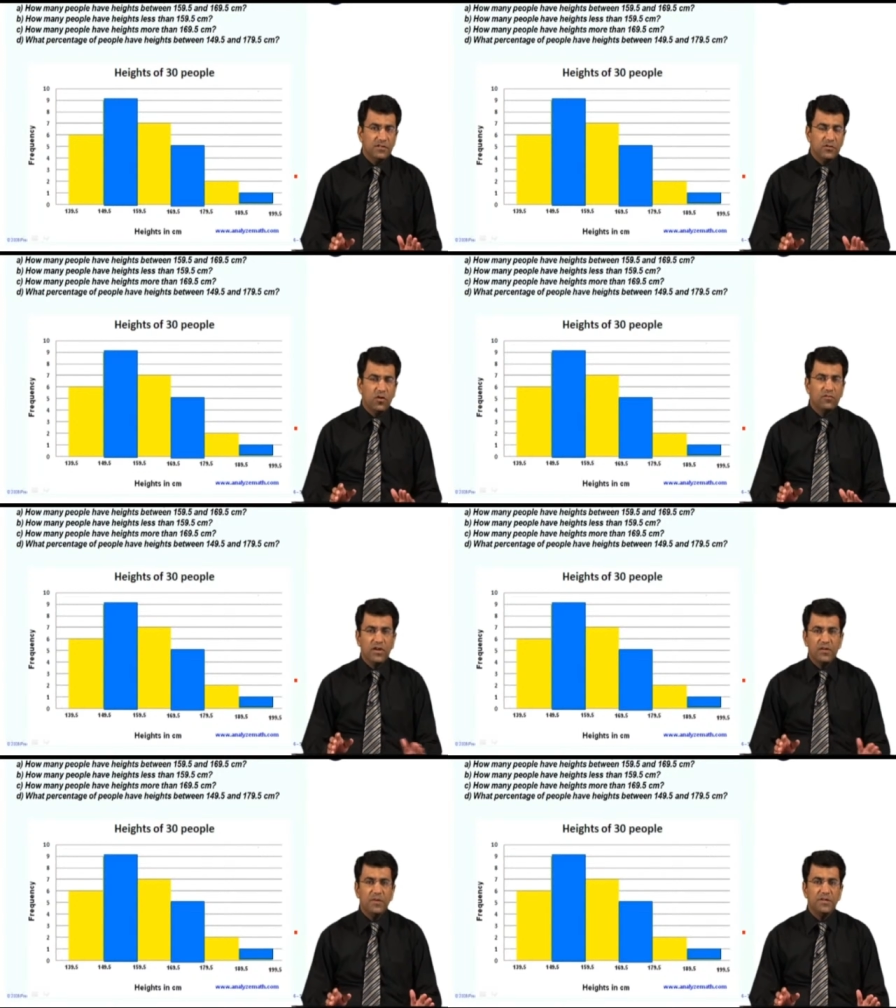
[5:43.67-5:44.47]
sort of
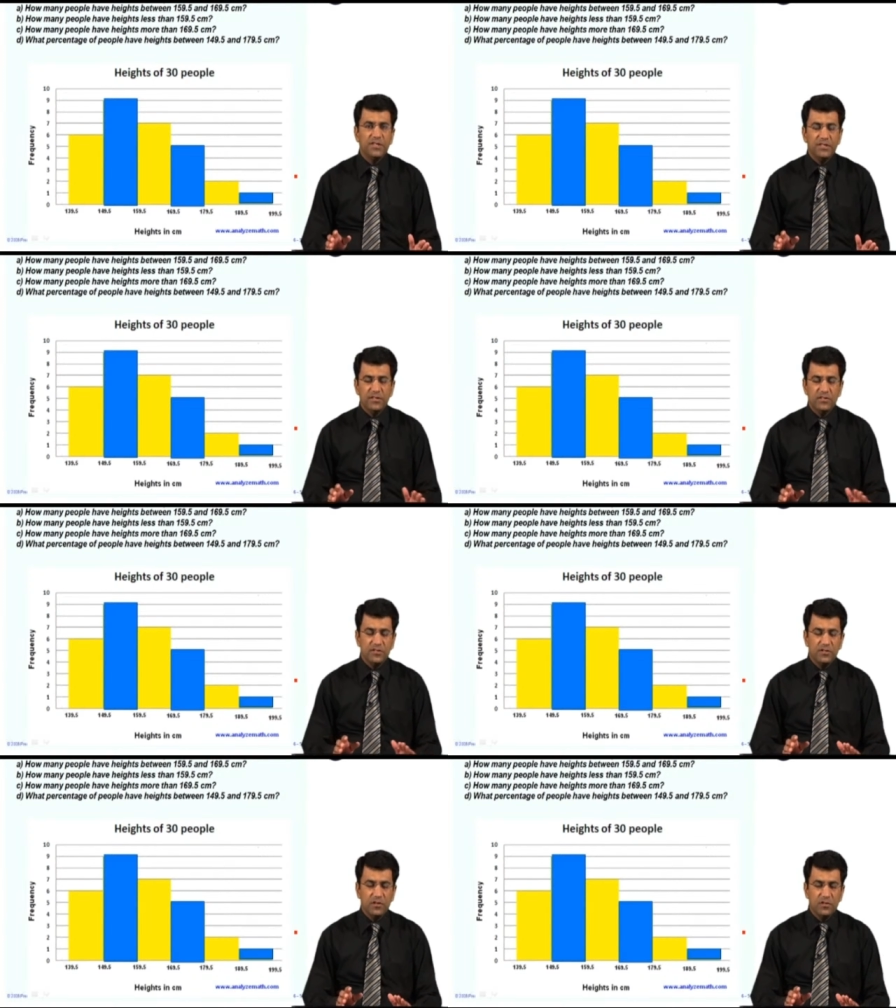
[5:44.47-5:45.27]
the limits and
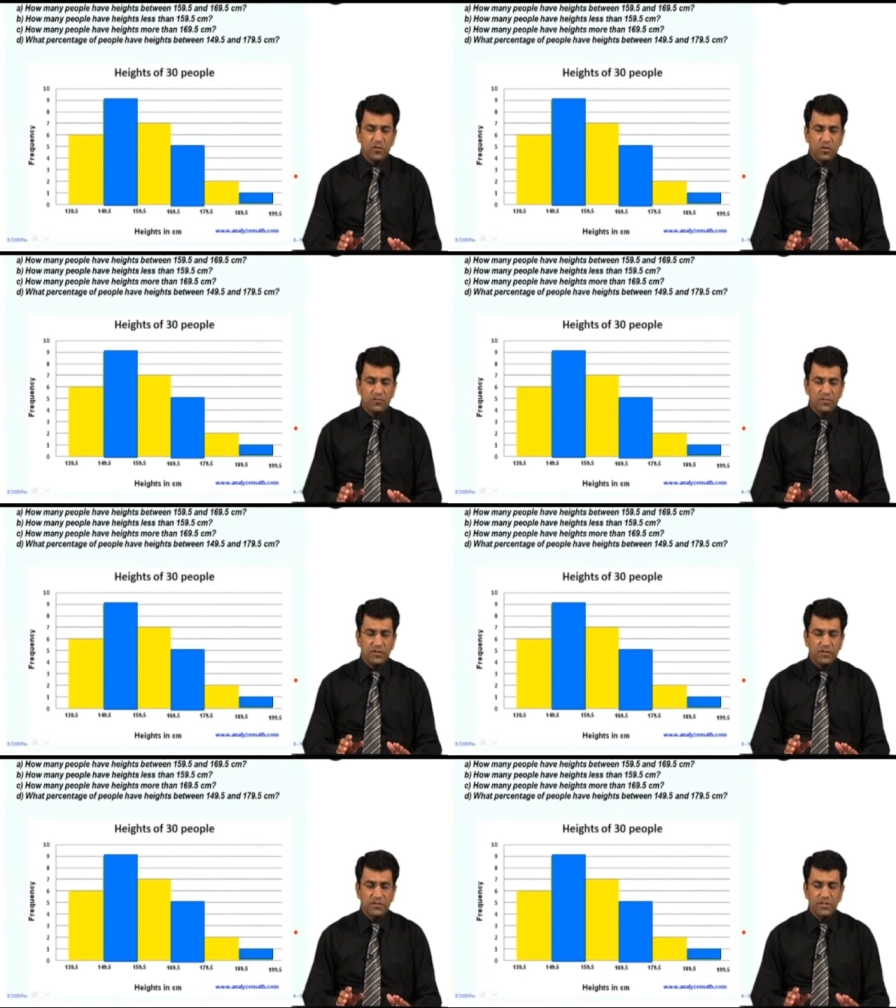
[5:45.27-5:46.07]
these sort of
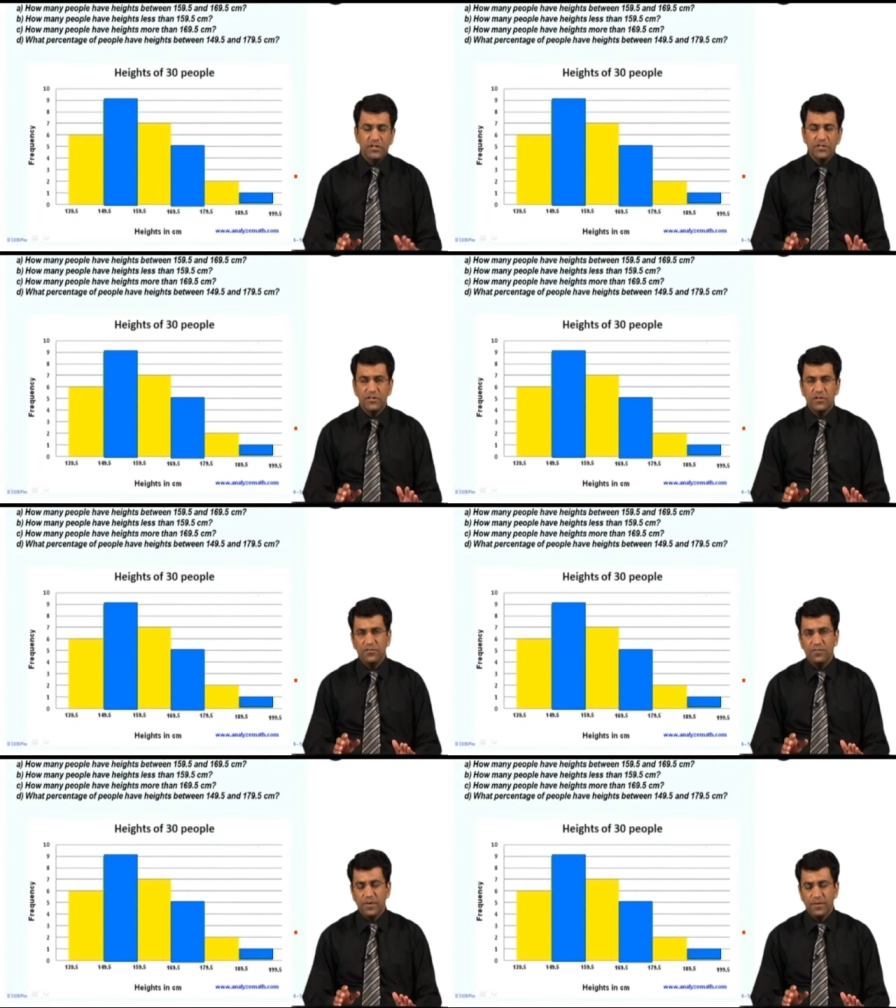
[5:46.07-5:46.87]
the things in
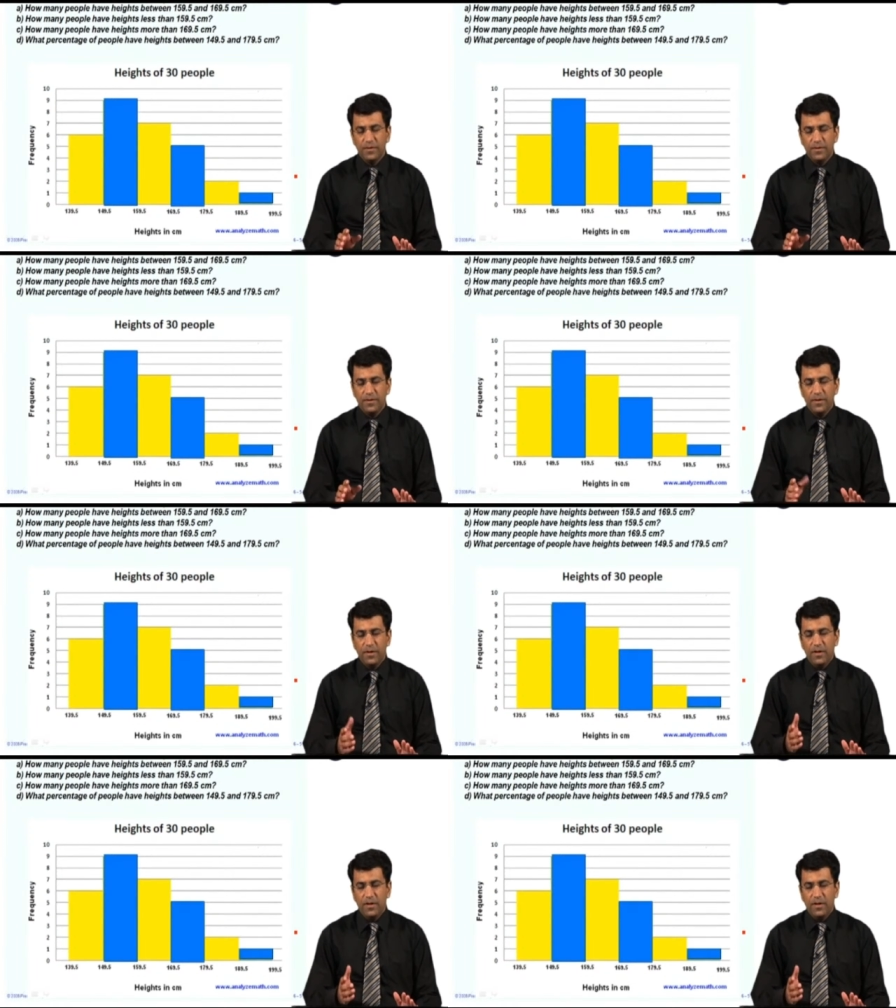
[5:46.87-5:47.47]
the